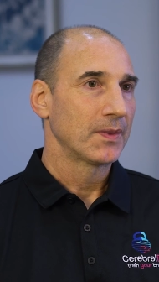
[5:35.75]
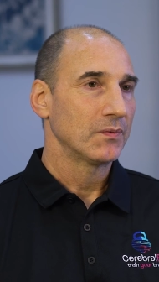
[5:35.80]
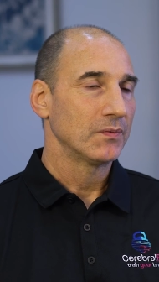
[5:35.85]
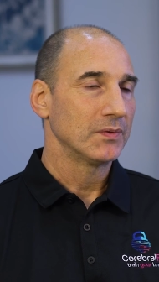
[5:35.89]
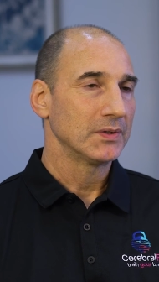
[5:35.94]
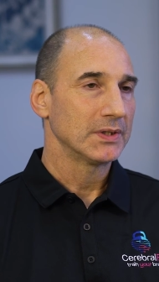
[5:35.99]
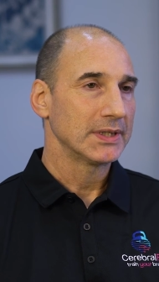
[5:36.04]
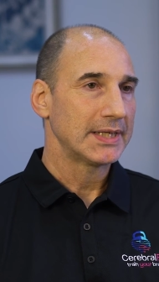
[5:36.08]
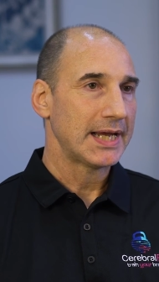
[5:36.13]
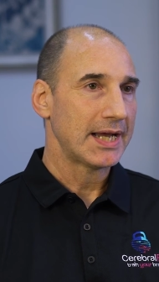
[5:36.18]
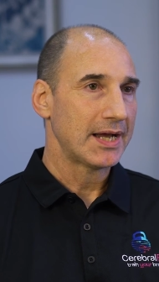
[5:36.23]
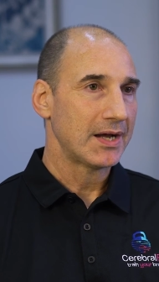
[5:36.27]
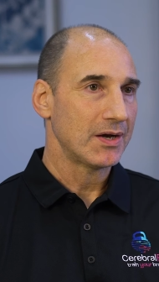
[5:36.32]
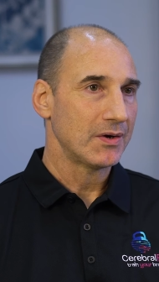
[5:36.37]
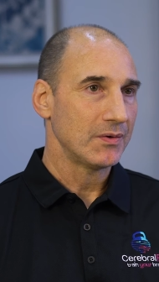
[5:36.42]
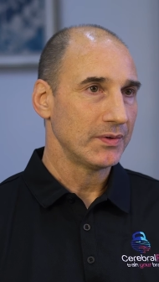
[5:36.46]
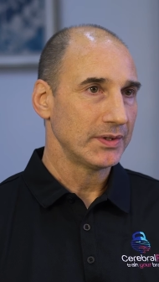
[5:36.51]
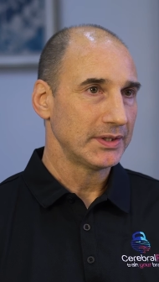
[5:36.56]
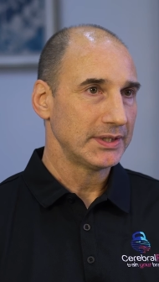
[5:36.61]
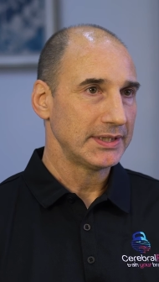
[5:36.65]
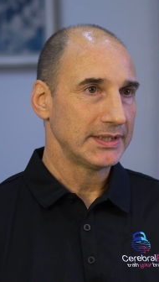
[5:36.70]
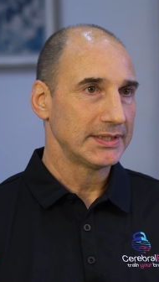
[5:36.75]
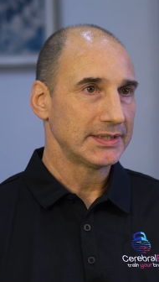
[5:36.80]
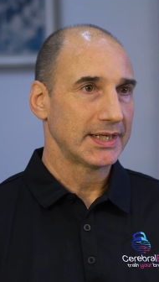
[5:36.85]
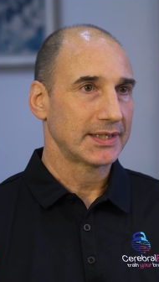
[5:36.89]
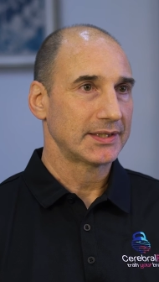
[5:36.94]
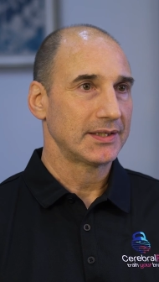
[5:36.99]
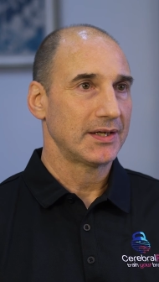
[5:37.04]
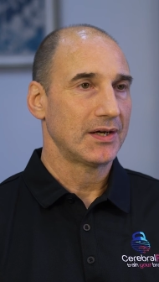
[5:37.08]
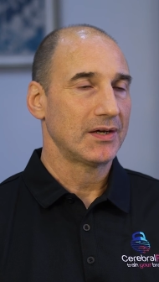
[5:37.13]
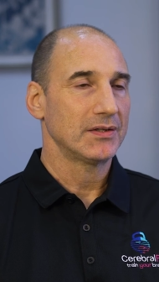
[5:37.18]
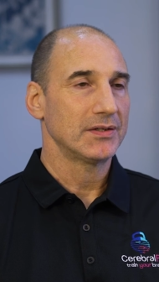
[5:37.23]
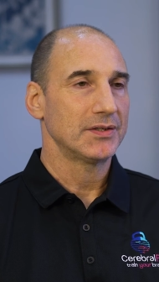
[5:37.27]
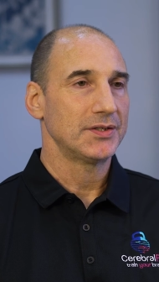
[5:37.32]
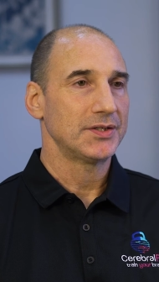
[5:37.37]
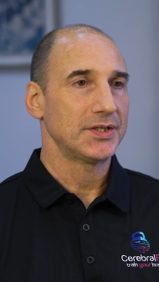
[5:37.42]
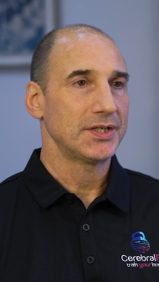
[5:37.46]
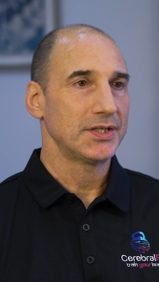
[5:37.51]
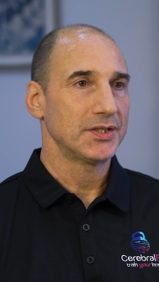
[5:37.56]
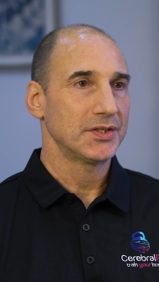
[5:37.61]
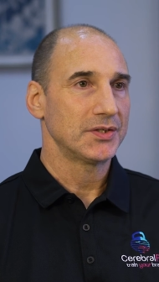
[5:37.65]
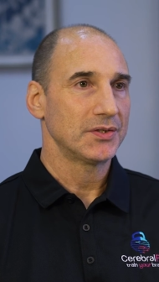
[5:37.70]
Well, now with these
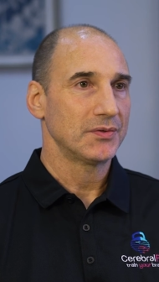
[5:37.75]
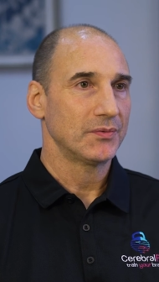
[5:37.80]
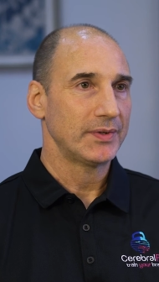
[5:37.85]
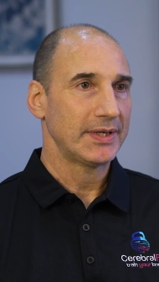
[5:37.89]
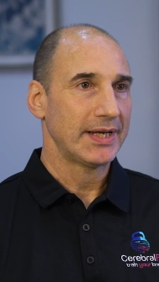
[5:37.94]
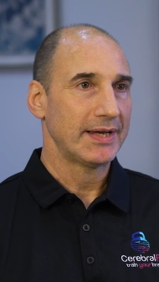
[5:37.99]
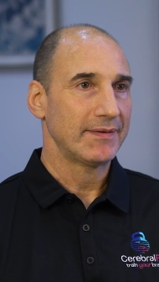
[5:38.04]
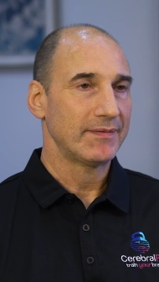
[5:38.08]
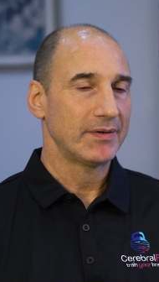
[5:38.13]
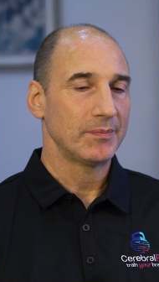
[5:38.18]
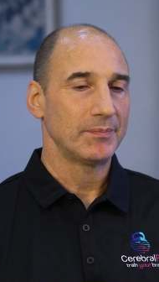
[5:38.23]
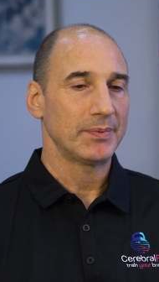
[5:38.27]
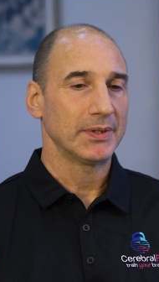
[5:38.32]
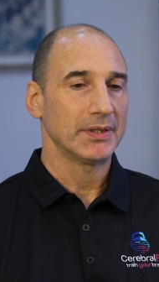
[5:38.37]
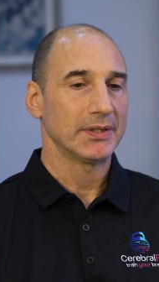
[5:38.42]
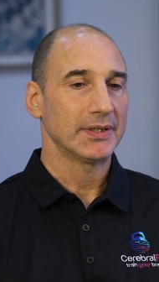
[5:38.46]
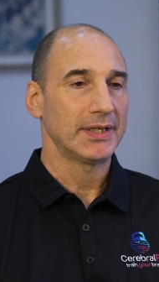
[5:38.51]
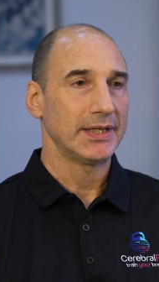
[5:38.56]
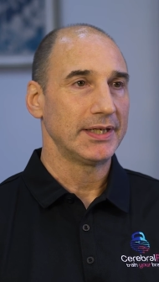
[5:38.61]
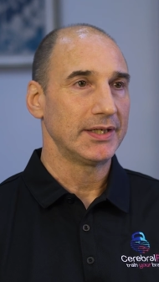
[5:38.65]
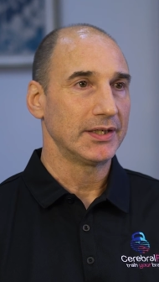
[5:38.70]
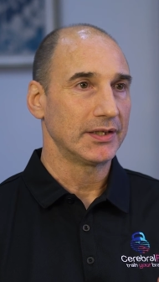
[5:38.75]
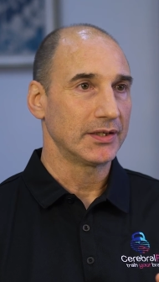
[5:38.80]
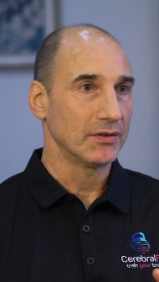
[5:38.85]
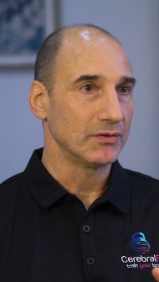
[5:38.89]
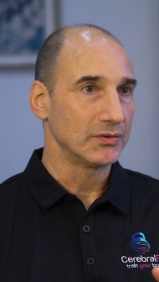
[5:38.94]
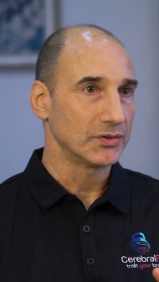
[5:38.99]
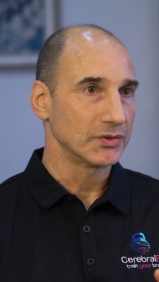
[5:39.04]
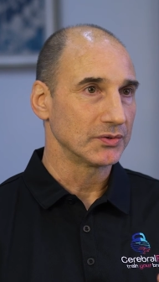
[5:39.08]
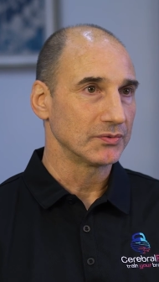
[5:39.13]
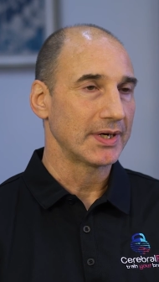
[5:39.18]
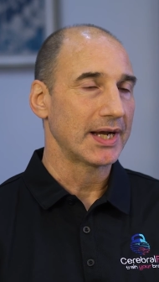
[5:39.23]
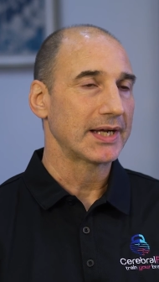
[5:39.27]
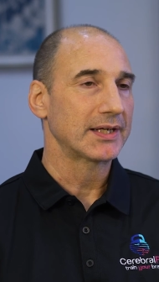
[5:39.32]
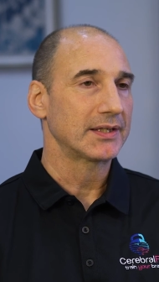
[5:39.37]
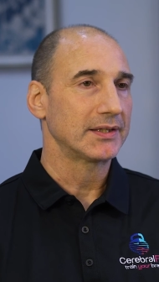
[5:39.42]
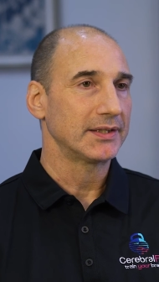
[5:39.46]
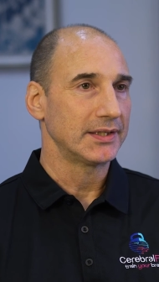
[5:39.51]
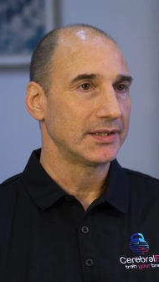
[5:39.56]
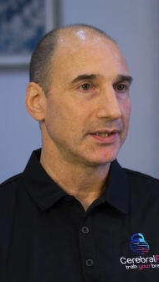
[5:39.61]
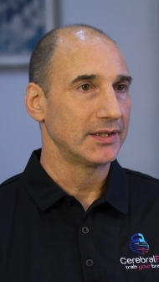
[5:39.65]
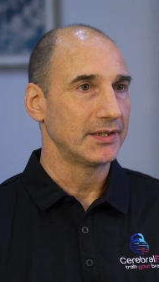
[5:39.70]
technologies, we have an ability to go
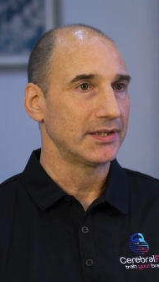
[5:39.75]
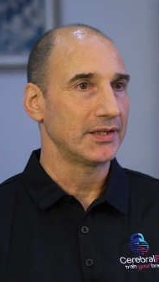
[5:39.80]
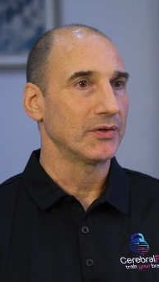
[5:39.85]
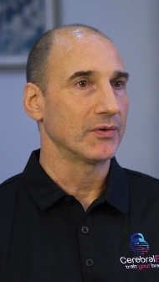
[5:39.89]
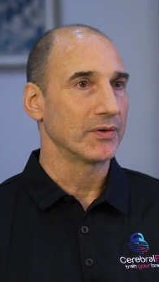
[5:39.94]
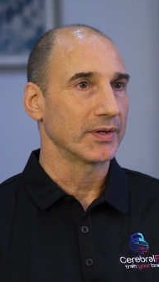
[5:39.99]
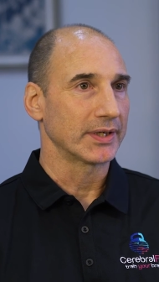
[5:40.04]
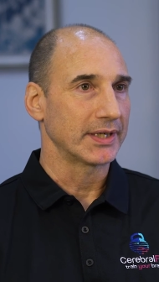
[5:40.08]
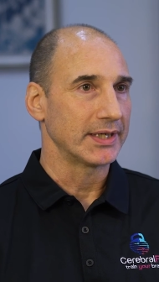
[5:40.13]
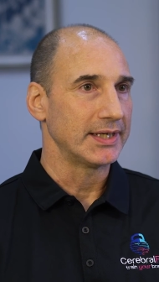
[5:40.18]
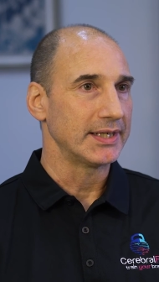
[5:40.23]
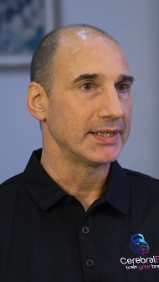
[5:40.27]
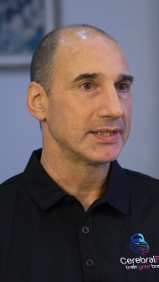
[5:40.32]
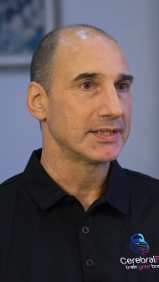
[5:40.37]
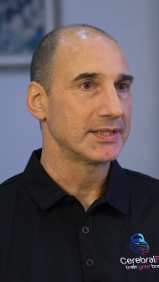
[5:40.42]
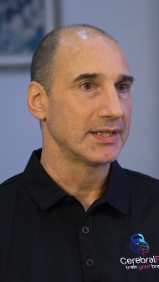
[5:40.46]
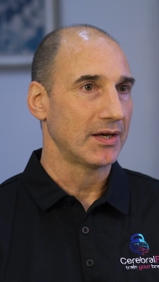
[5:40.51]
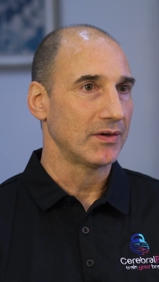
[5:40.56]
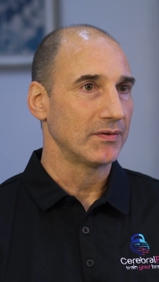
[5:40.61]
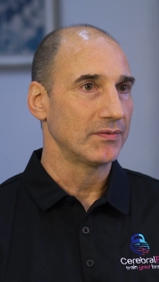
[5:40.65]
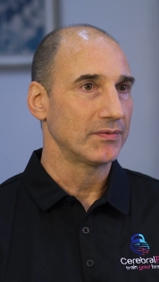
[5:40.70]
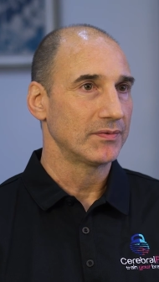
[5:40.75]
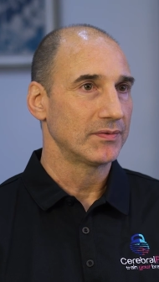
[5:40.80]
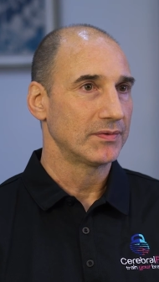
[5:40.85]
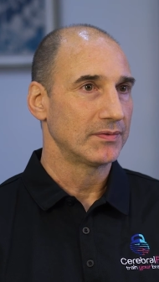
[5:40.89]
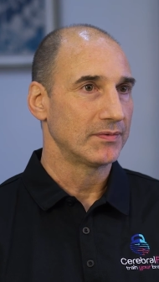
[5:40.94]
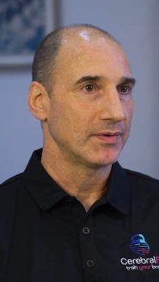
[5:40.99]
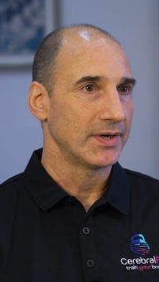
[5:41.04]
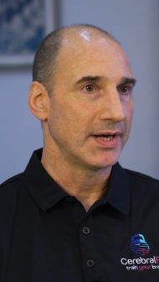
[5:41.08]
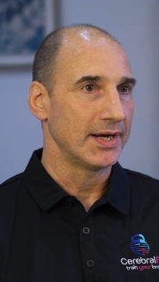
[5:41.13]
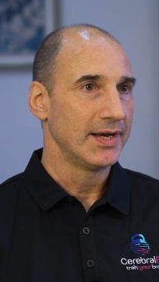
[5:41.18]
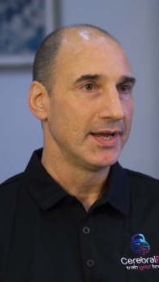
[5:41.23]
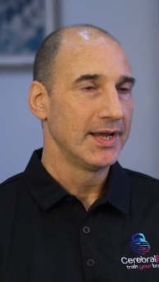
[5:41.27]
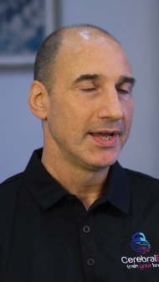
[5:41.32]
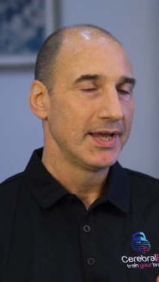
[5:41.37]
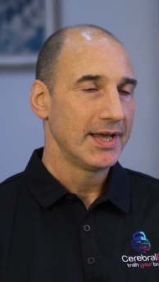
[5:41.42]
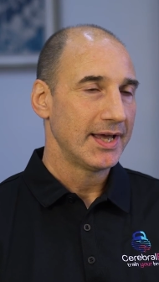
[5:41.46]
directly to the organ itself, right?